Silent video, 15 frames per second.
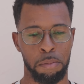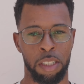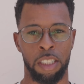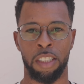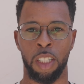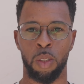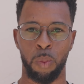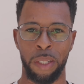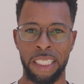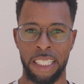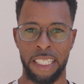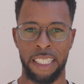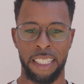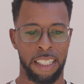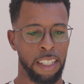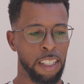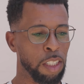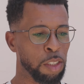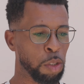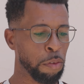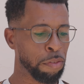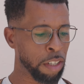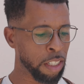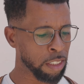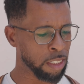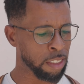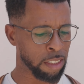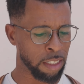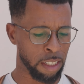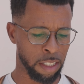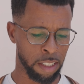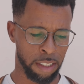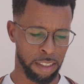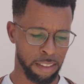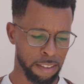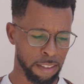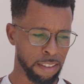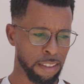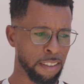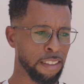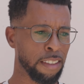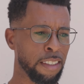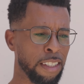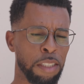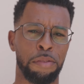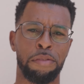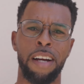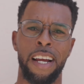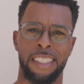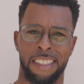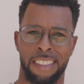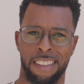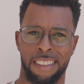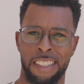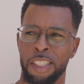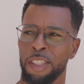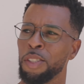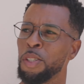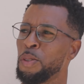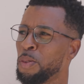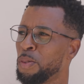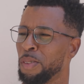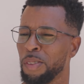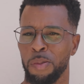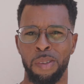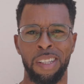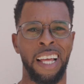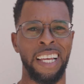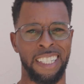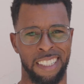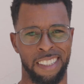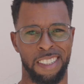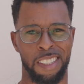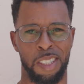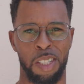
but it's not windy. So for us, it's, uh, it's fresh, it's new. We like it,